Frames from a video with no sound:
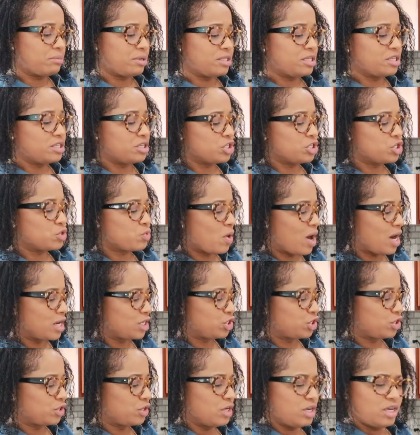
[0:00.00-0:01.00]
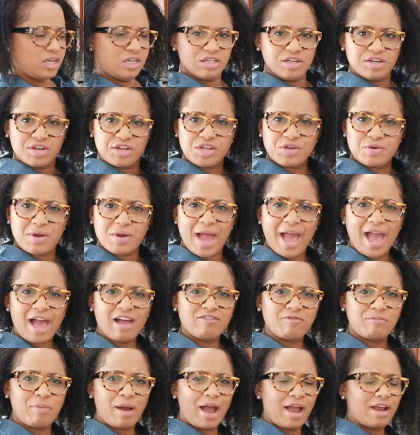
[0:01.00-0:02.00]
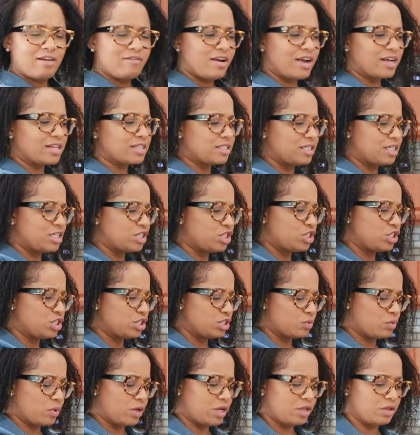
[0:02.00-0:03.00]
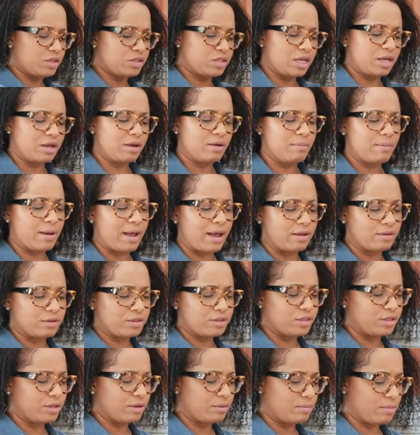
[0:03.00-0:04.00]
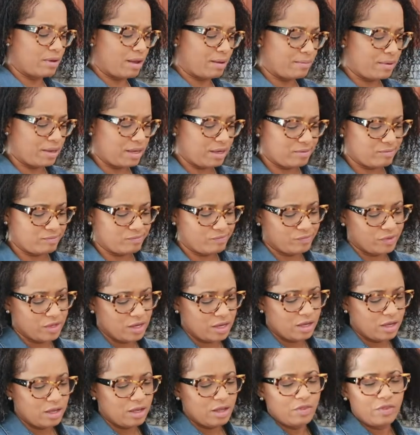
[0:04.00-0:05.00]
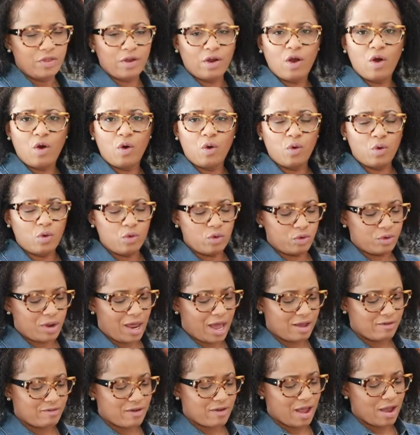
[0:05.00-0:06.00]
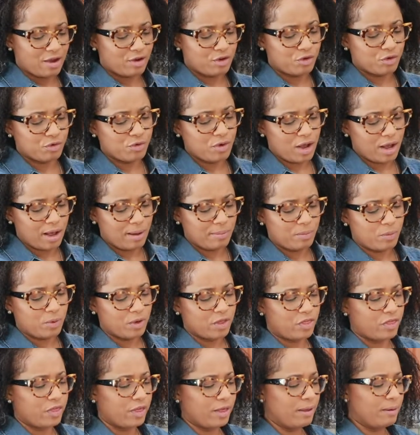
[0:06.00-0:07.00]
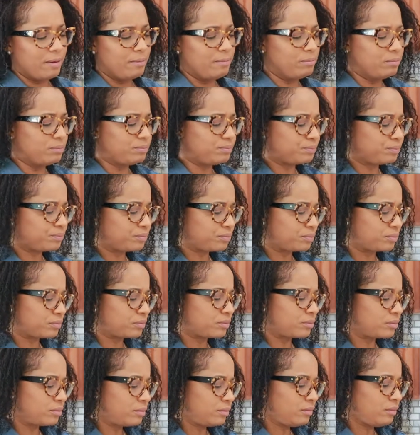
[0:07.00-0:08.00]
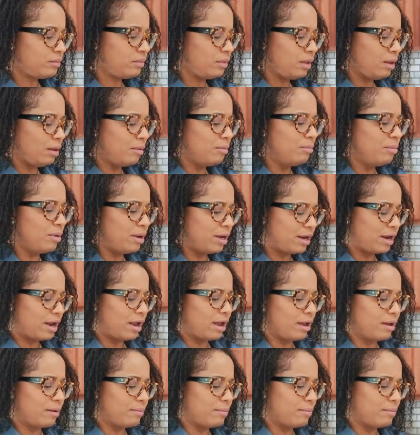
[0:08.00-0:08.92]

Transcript: them in the dishwasher. Do you have Pyrex dishes? What do you think about them? I mean, they're old. I grew up with them, but